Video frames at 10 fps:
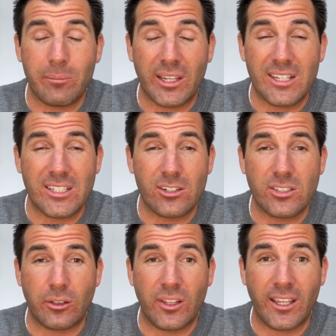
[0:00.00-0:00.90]
Because here's
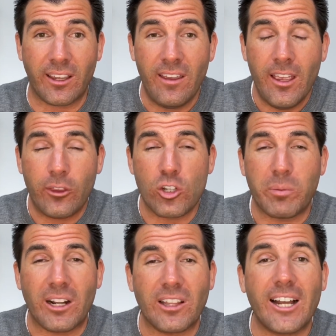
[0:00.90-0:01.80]
the thing there's
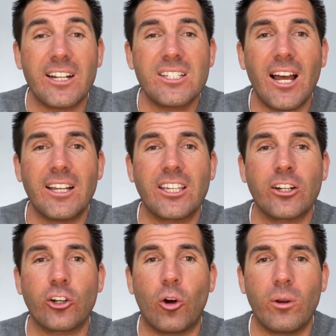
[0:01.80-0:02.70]
been a lot of talk
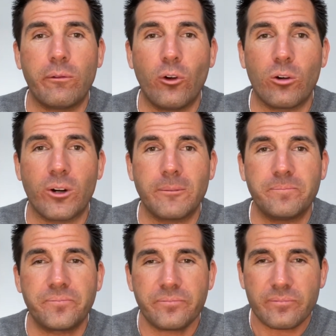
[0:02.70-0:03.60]
here going
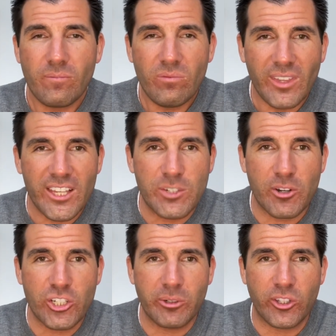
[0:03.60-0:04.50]
forward
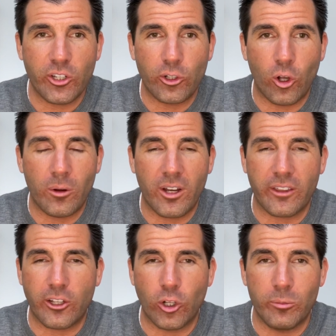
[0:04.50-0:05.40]
especially with the glo uh,
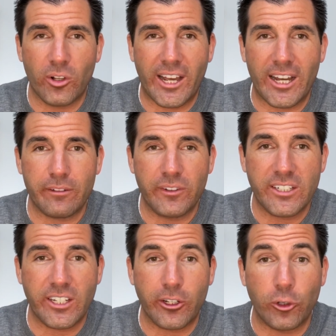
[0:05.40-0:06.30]
global
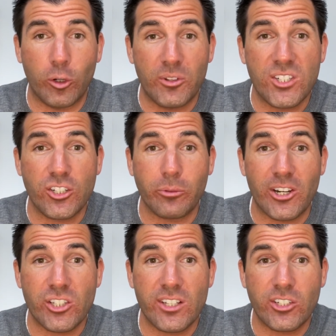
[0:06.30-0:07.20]
conflict and global
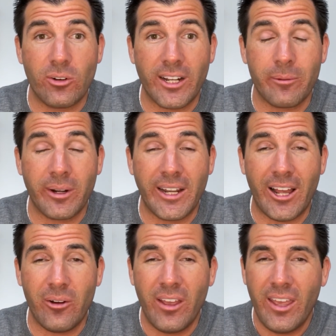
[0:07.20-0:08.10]
situation that's going on right now